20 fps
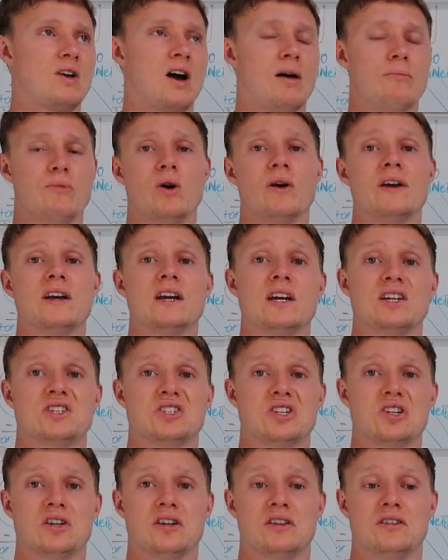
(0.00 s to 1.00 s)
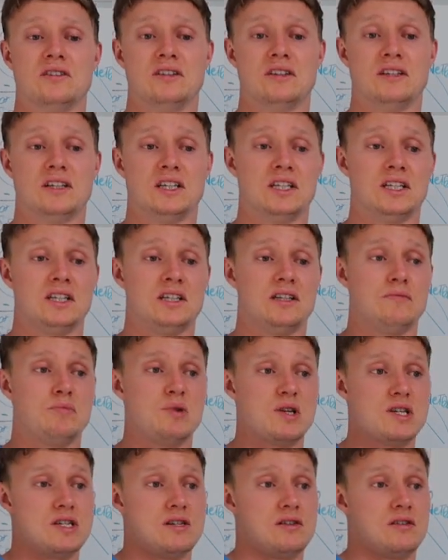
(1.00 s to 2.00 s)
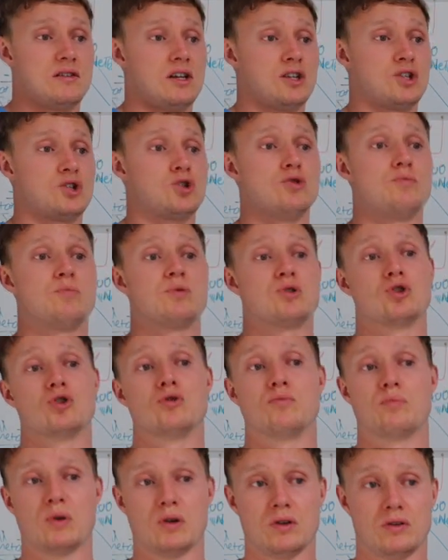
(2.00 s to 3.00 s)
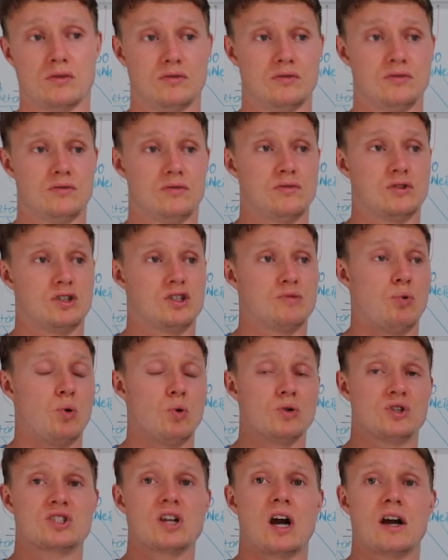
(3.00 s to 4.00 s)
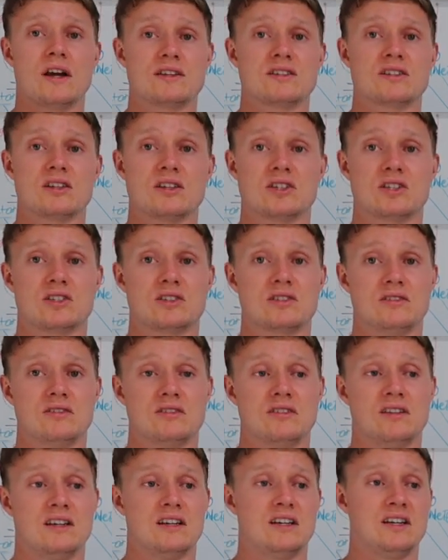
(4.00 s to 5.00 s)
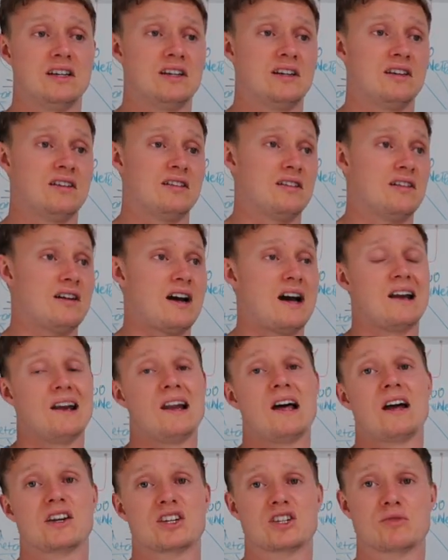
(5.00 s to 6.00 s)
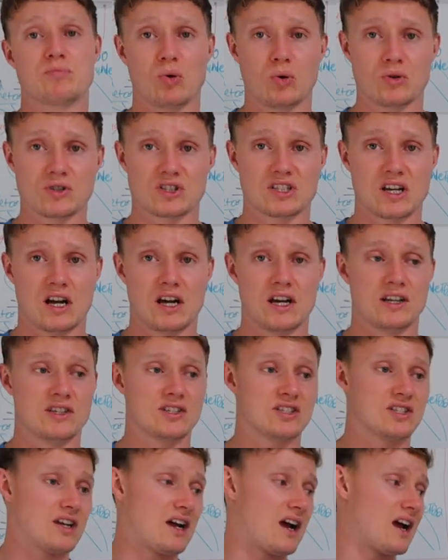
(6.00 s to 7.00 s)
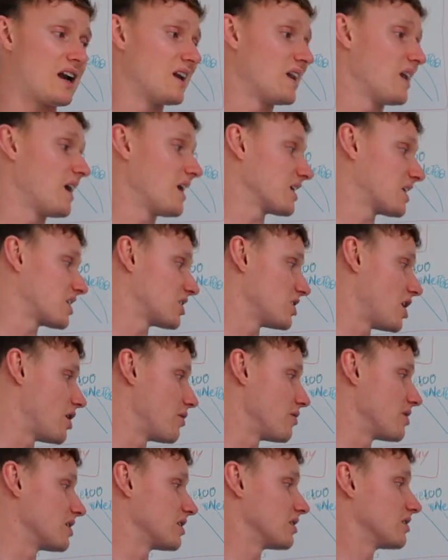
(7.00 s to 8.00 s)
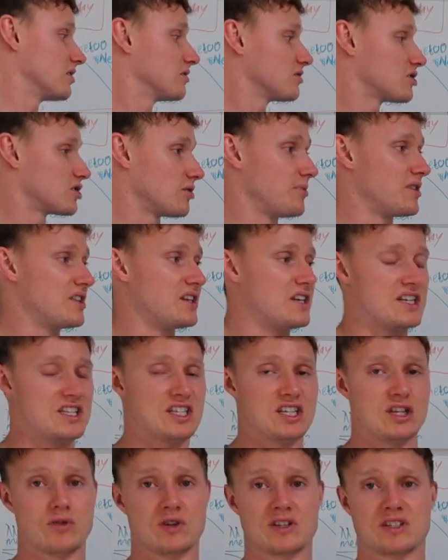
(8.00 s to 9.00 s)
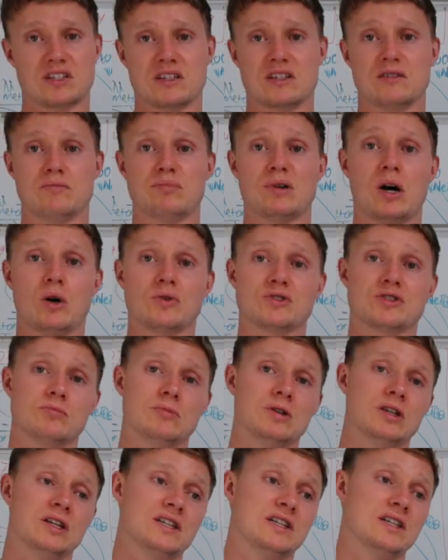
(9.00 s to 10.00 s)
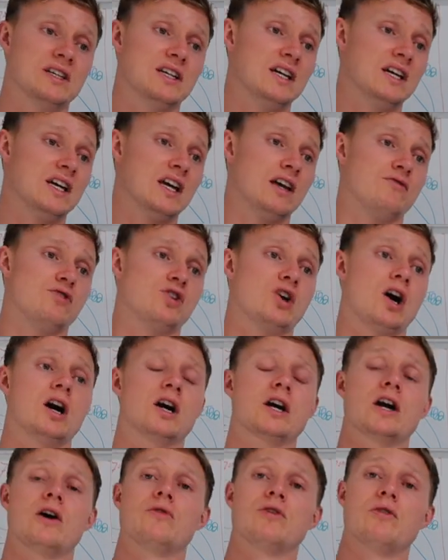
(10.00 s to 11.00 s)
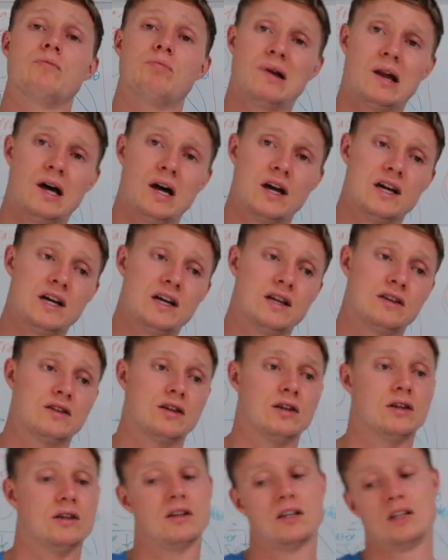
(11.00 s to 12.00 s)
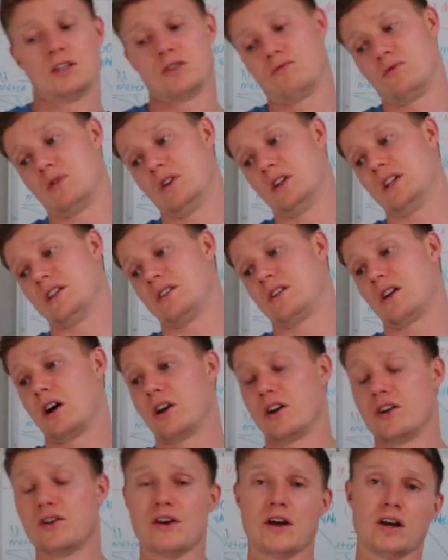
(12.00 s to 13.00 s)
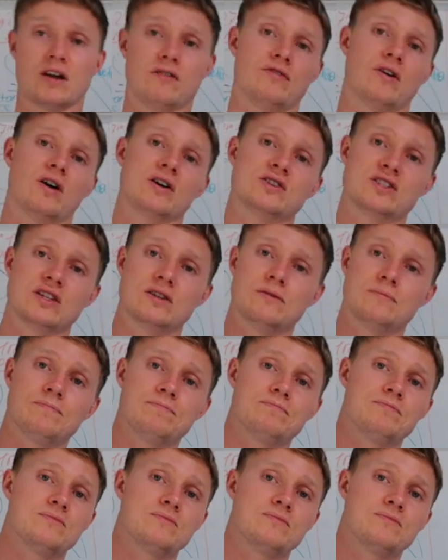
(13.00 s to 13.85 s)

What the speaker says: I'm not here to be a super, super sports scientist. I like sports science. I like knowing some of the nitty gritty, but ultimately, if you can't go and apply it, then it really kind of nullifies it.